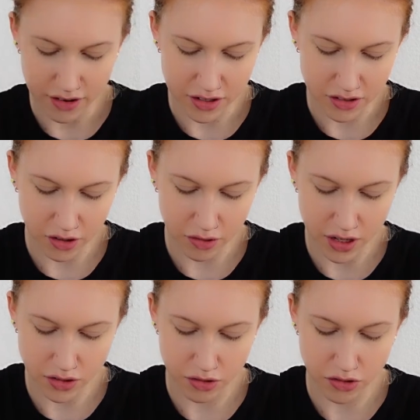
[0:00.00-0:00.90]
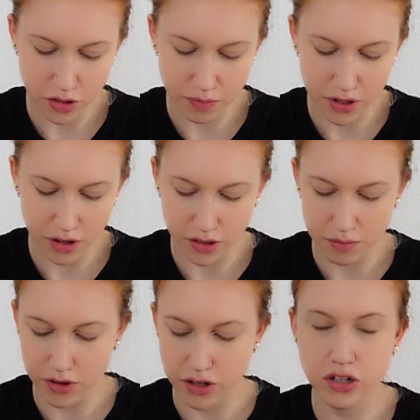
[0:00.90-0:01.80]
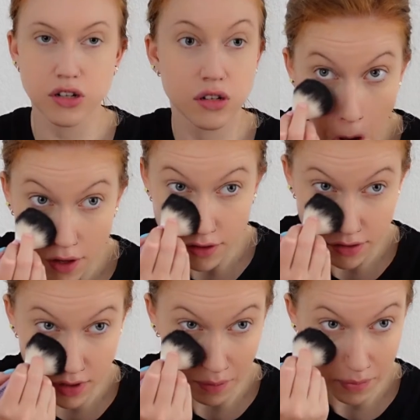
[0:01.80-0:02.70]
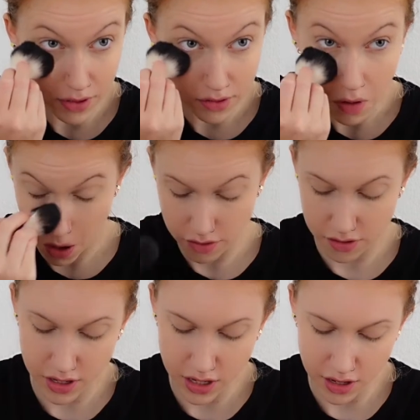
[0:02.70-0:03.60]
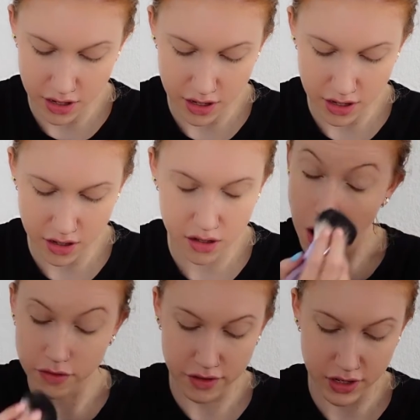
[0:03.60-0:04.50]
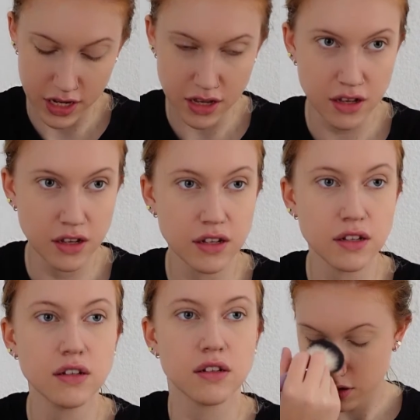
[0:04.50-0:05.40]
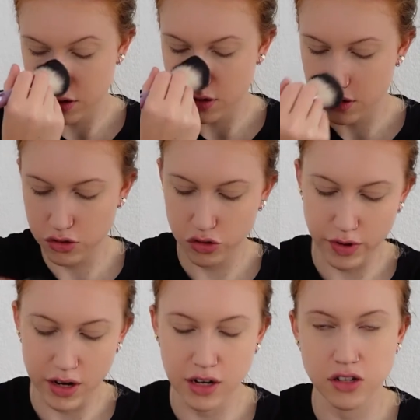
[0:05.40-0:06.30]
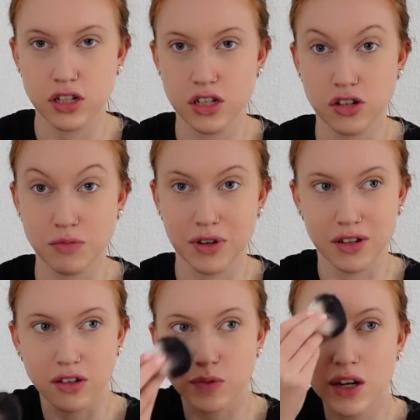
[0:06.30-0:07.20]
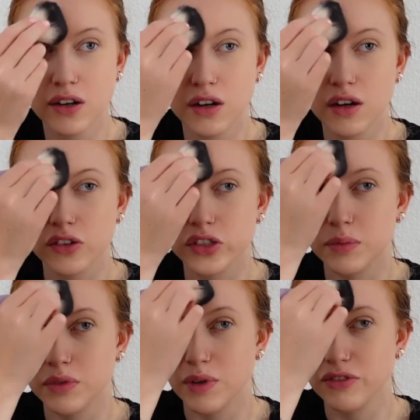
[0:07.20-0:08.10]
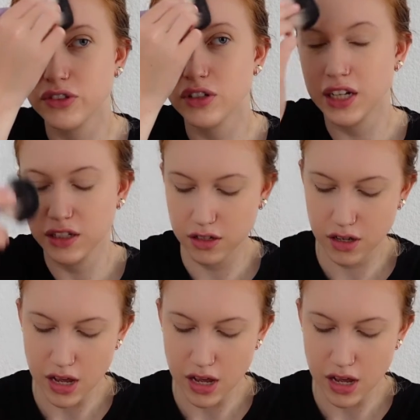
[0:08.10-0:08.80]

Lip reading: Right, so what I do is just put it on the brush and just dab it under the eye, on the nose, where I literally just put it as well, on top of my forehead.